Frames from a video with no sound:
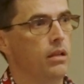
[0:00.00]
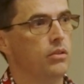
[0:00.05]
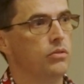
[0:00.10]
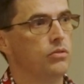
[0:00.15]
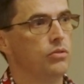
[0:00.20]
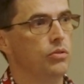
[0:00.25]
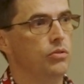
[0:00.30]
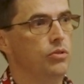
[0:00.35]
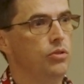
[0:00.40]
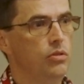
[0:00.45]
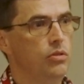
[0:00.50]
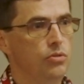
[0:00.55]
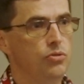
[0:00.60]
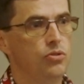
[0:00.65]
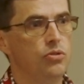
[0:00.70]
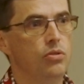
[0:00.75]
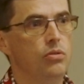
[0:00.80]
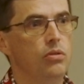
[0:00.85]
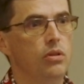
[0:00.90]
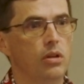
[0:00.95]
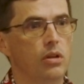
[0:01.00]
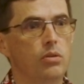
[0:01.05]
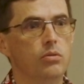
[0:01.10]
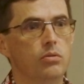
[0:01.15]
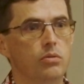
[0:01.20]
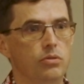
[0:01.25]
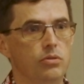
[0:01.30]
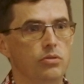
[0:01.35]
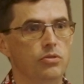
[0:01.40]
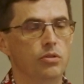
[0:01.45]
So you lose 2
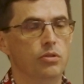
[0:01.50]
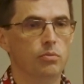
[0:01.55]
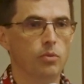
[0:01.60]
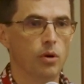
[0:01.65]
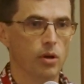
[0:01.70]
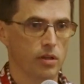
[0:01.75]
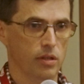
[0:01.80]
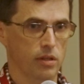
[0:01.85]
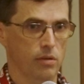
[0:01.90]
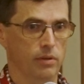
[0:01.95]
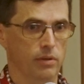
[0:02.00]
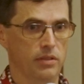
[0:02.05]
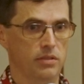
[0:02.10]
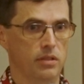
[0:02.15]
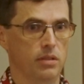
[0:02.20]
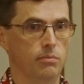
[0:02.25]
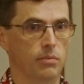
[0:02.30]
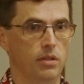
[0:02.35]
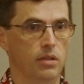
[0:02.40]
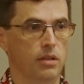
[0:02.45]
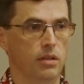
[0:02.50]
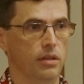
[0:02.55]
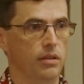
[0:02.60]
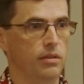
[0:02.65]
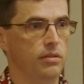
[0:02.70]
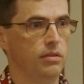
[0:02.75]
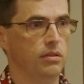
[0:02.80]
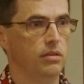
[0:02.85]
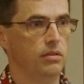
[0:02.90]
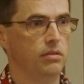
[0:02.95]
loads, you're working the rest of the
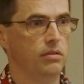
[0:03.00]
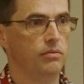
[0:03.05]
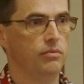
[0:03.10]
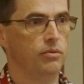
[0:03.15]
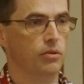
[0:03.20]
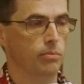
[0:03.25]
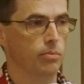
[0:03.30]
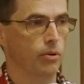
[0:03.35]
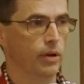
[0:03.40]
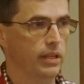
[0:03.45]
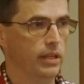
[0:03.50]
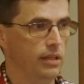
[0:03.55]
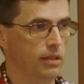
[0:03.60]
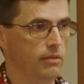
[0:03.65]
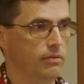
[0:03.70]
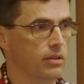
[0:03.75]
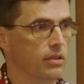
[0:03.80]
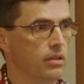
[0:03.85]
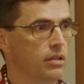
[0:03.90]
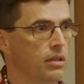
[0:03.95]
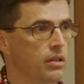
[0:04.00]
month for a break-even.